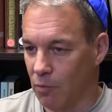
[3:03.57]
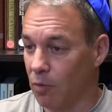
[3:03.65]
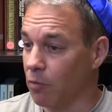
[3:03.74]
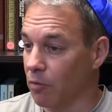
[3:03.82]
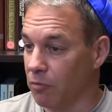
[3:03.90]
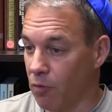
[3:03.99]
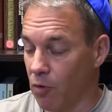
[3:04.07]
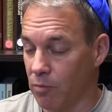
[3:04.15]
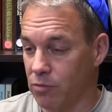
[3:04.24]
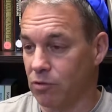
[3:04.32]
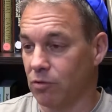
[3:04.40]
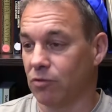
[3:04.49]
we're
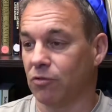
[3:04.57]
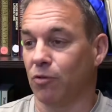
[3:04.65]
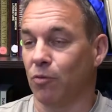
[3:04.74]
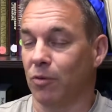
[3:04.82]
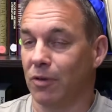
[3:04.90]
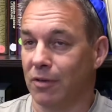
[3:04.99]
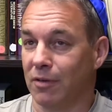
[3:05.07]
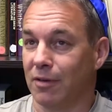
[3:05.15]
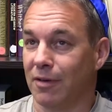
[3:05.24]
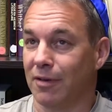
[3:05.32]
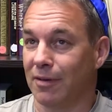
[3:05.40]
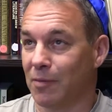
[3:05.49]
Reformed Jews, so we
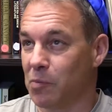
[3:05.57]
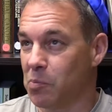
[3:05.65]
uh,